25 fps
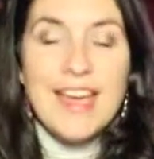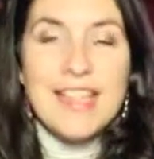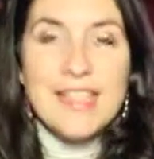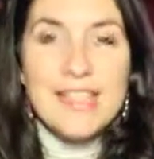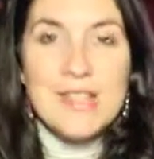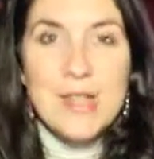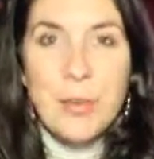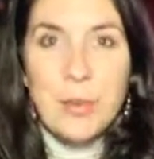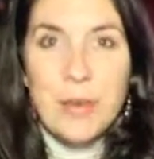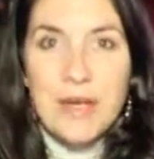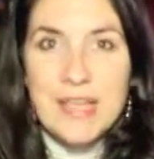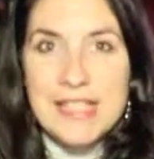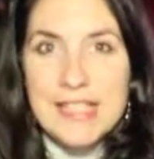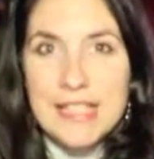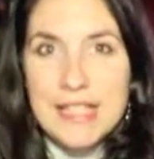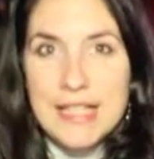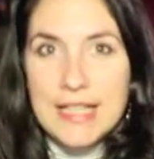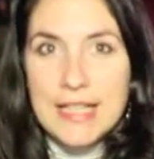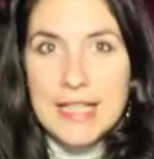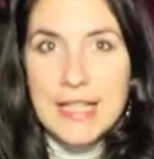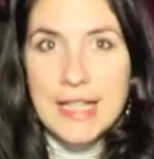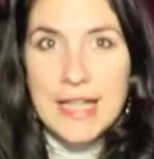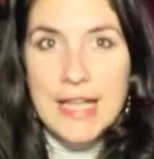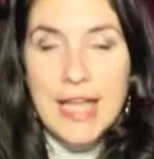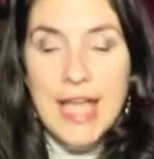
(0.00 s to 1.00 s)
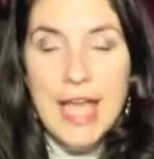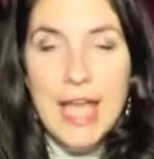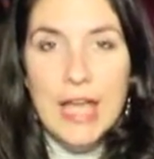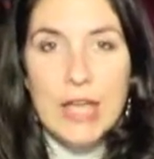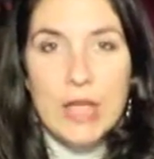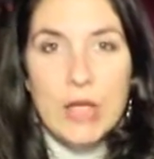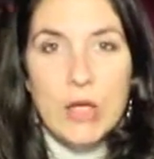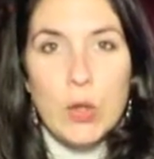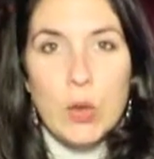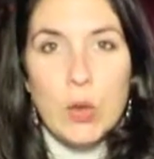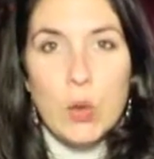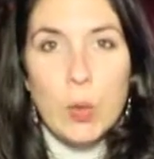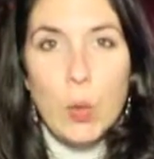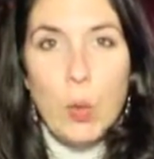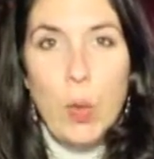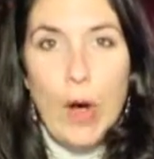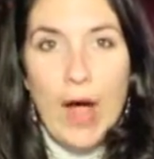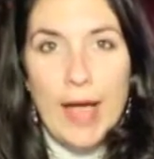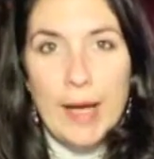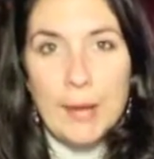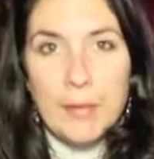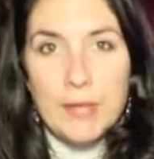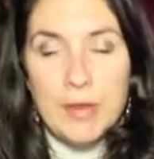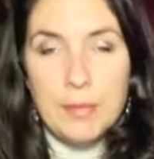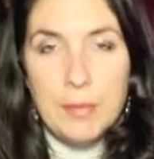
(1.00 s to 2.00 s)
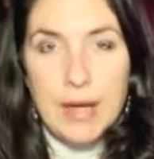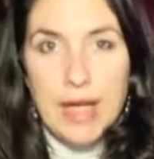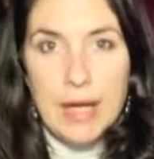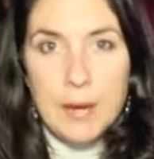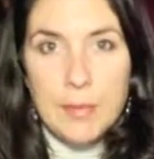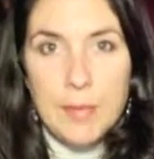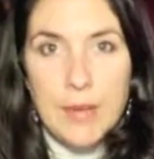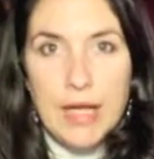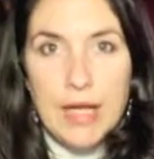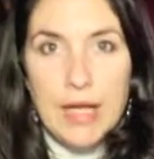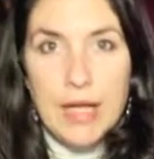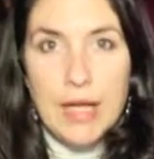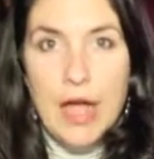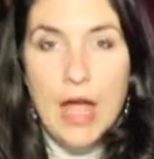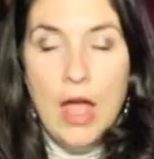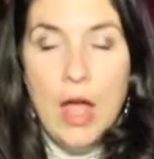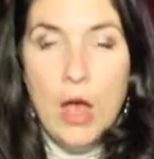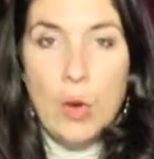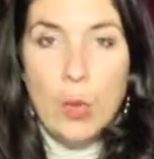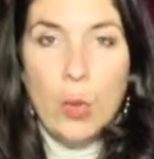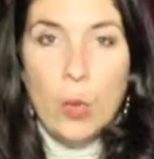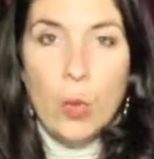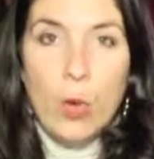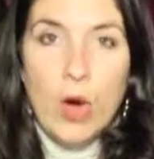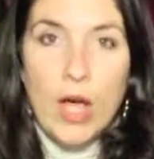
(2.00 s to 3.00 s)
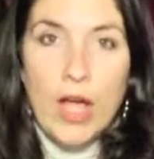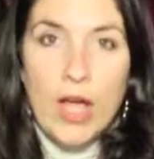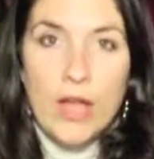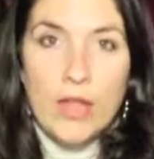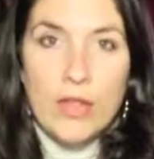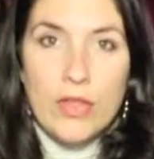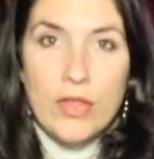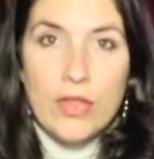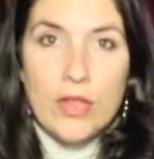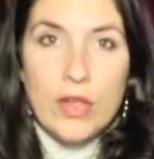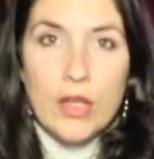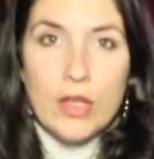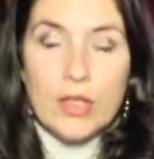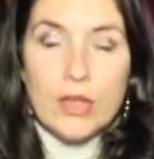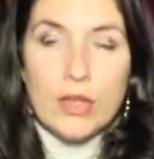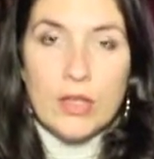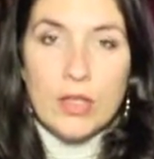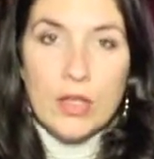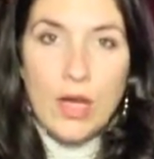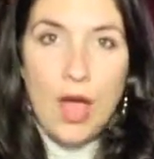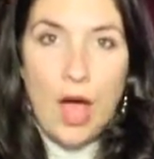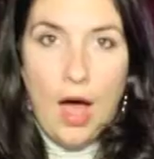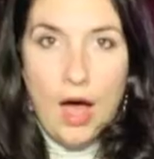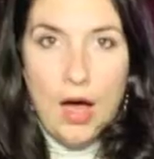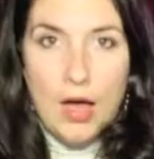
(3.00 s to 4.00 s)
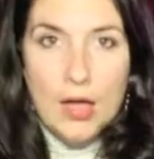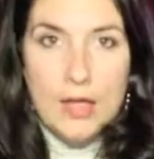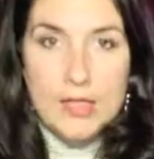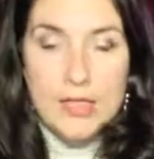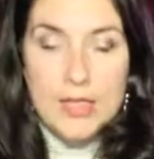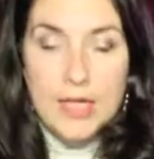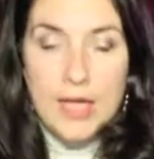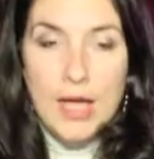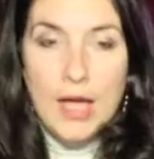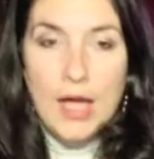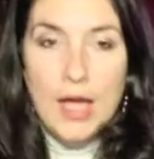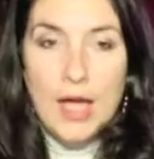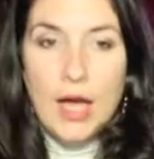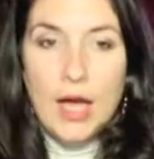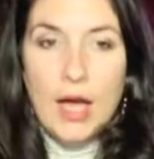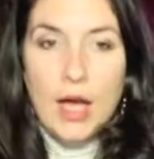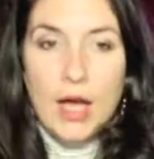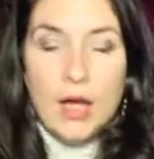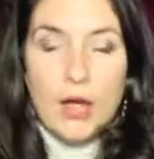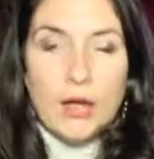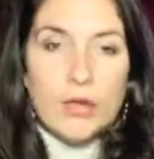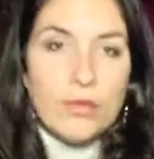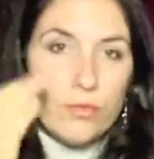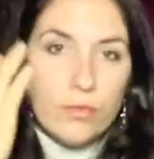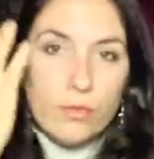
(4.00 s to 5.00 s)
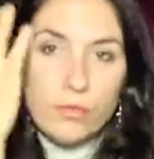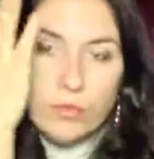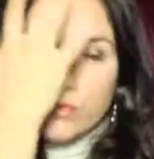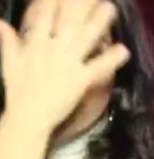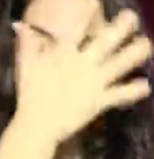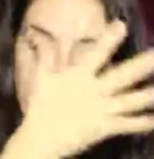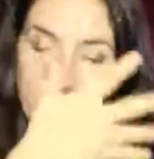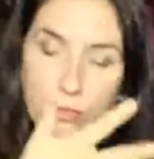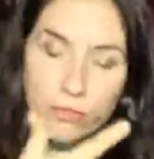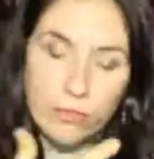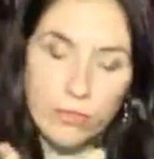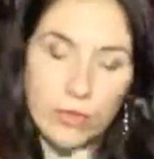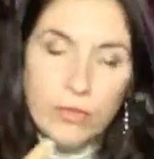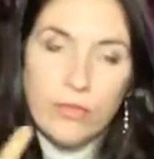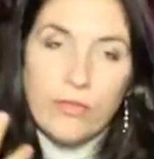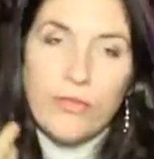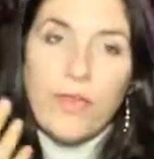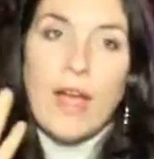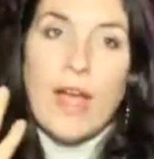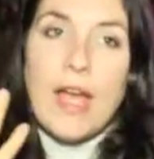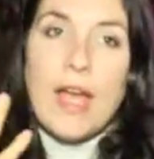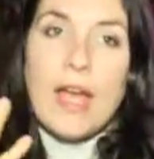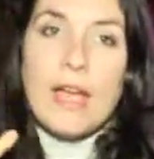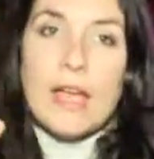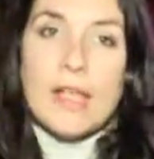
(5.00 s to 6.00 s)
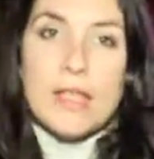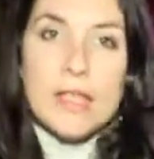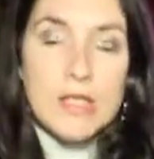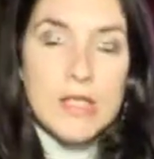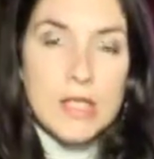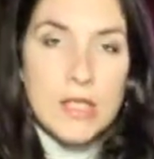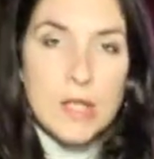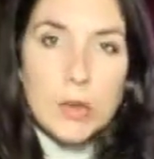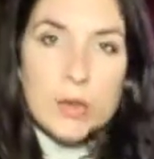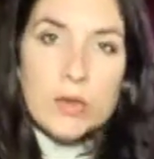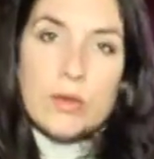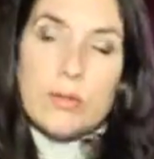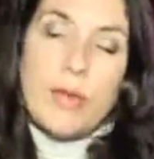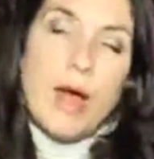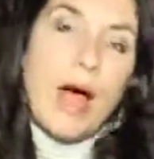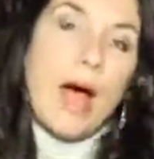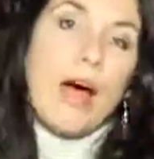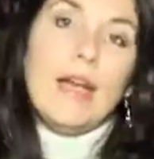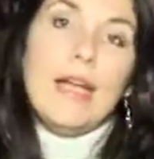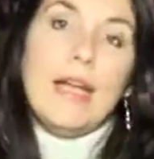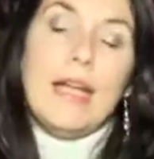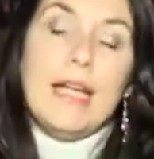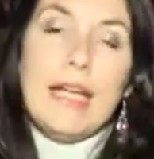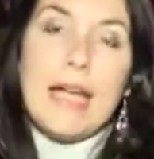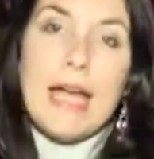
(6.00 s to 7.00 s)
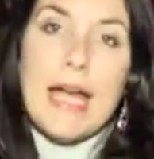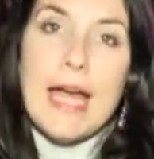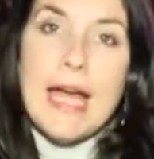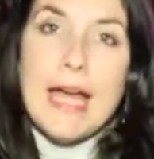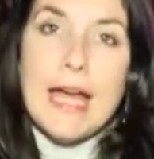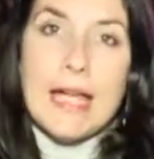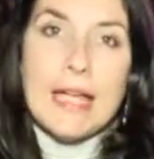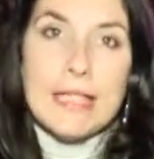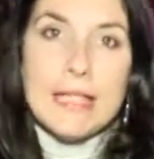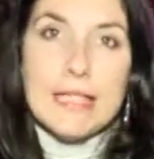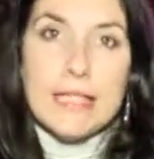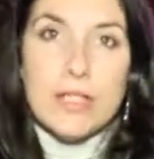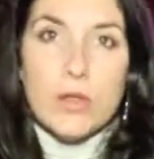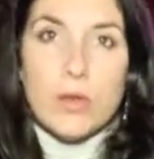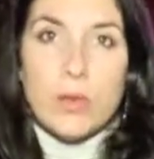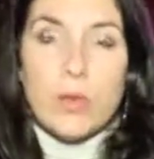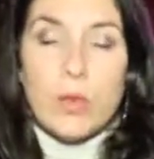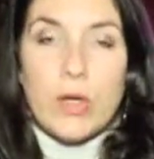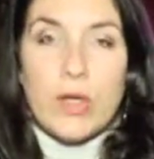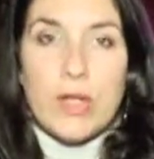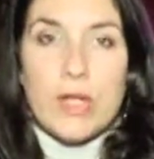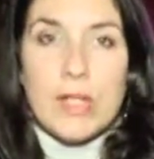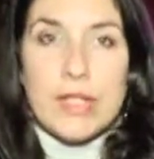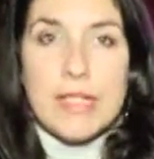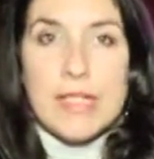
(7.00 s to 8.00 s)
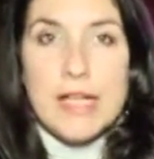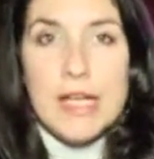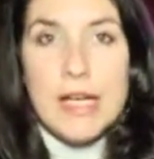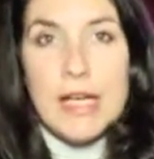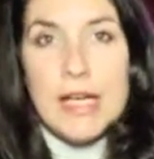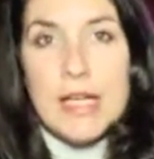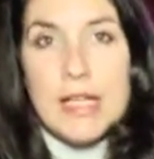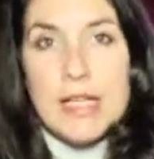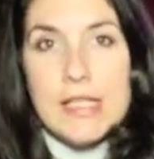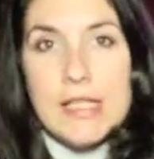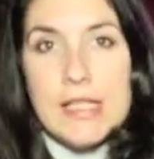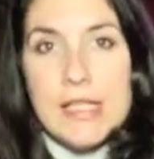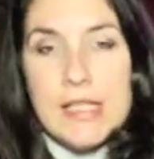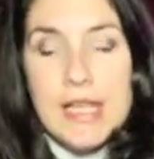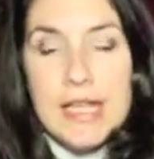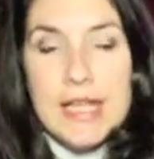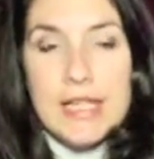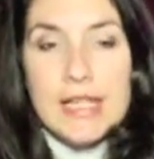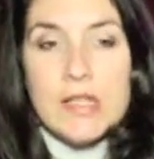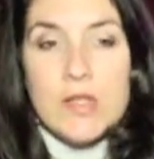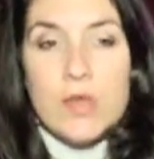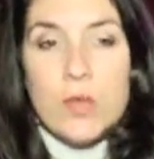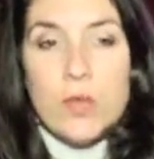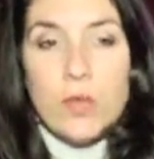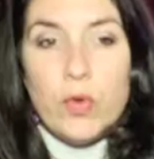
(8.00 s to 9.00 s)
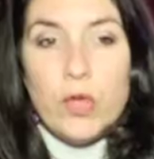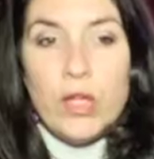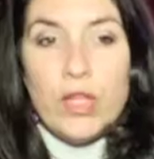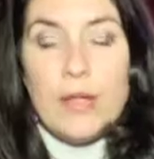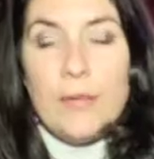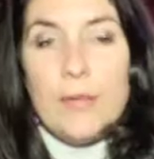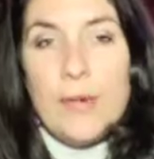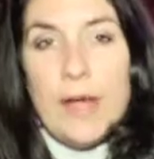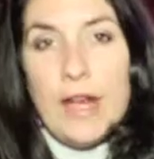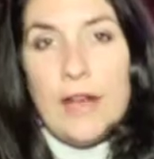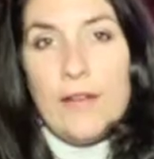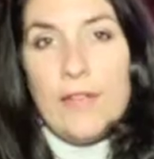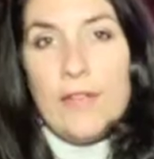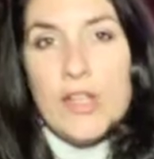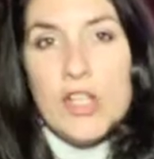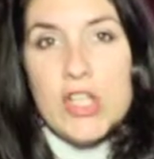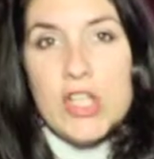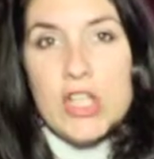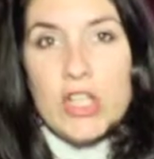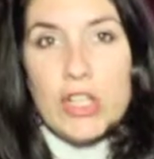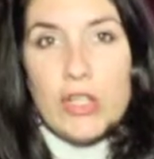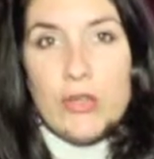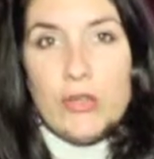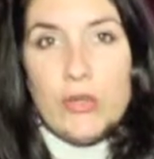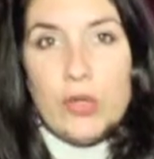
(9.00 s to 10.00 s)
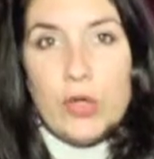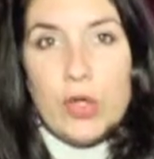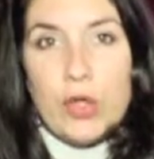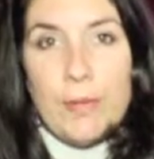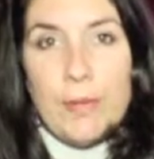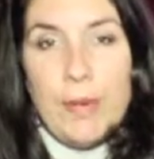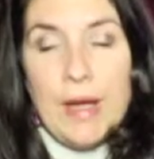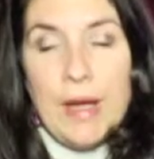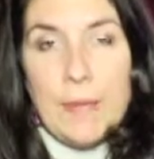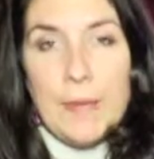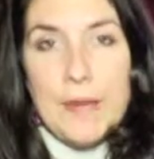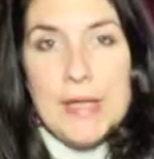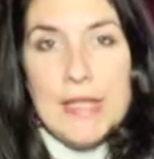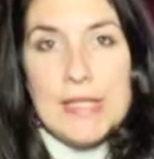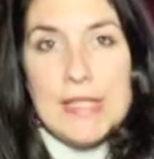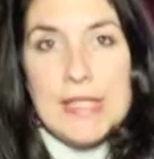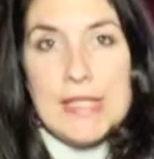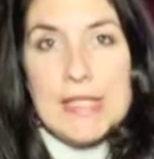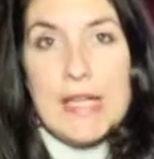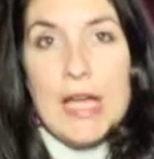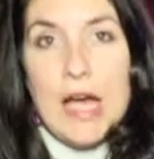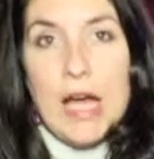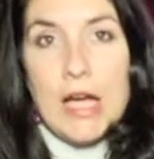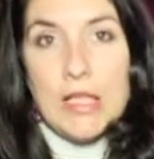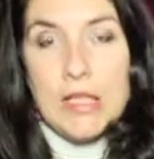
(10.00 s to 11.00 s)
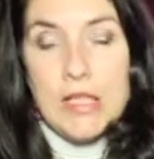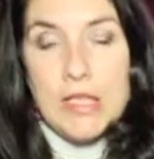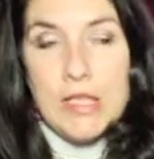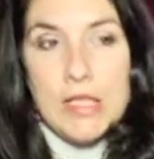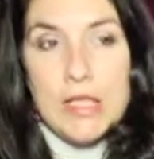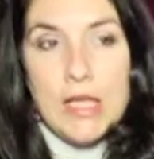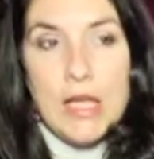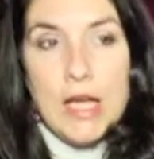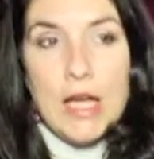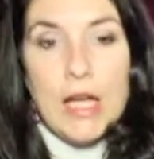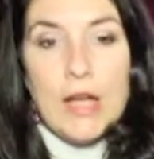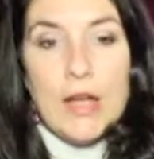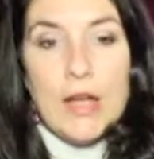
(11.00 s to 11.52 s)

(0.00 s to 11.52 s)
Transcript: so basically you wipe the baby with the gauze, the face, you know, the body, and what it does, it's really beneficial for the baby's gut